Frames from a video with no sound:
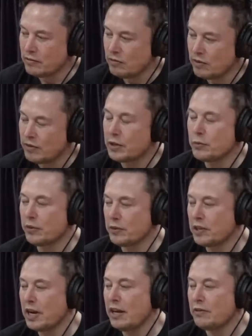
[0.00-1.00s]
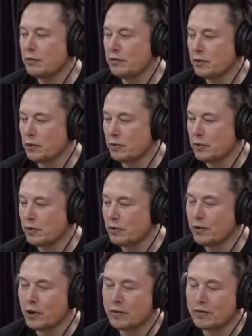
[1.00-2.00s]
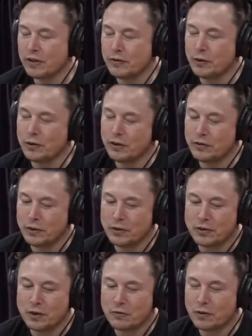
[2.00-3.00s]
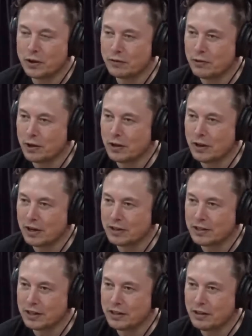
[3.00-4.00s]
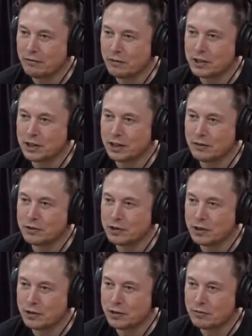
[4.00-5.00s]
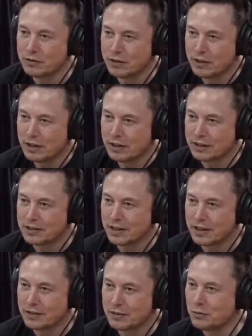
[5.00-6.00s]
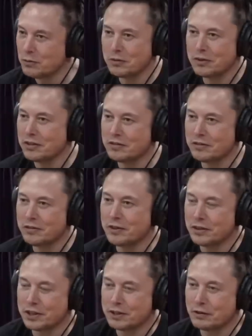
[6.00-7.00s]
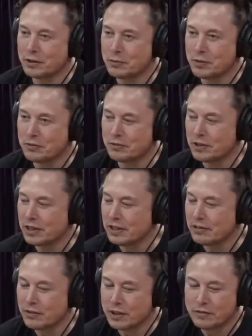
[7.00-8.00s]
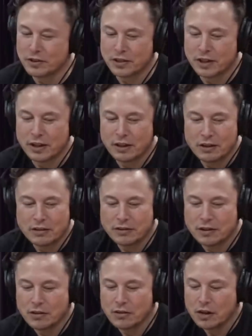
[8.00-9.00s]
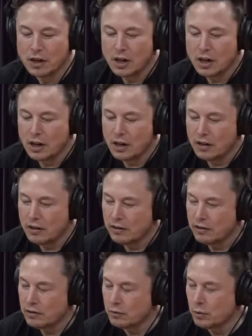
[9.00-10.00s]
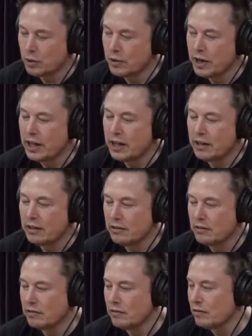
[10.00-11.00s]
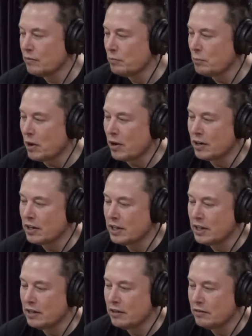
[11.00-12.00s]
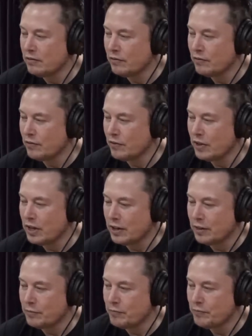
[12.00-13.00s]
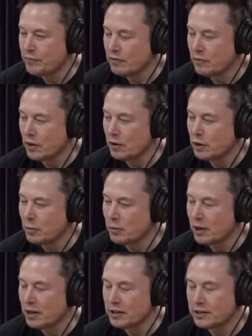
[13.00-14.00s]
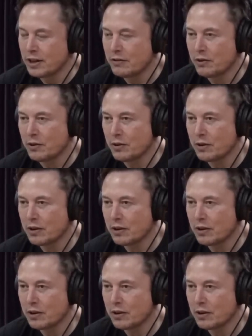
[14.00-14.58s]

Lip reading: mean, today, if your phone, if you don't bring your phone along, it's like you have missing limb syndrome. It's like feels like something's really, really missing. So we're already partly a cyborg